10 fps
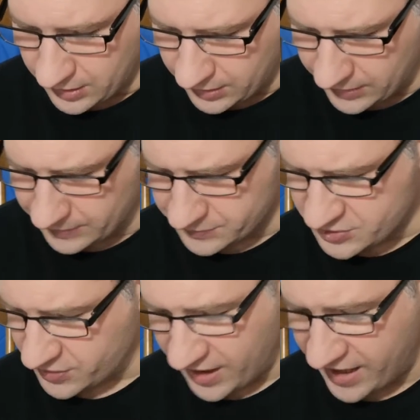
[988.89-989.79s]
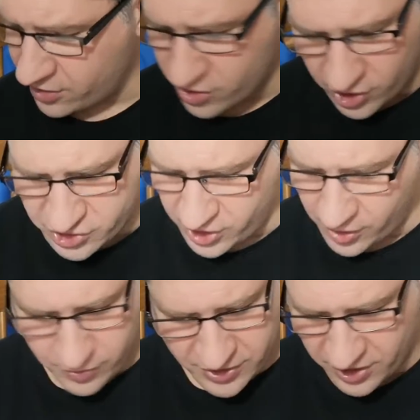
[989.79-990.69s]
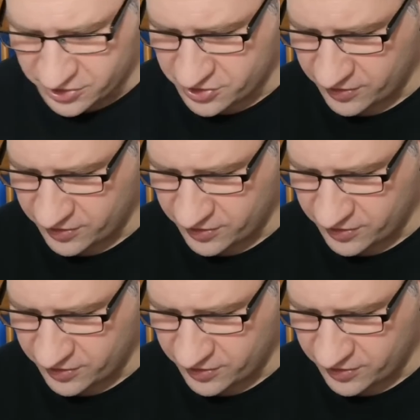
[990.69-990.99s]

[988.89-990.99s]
um, so yeah agriculture i already touched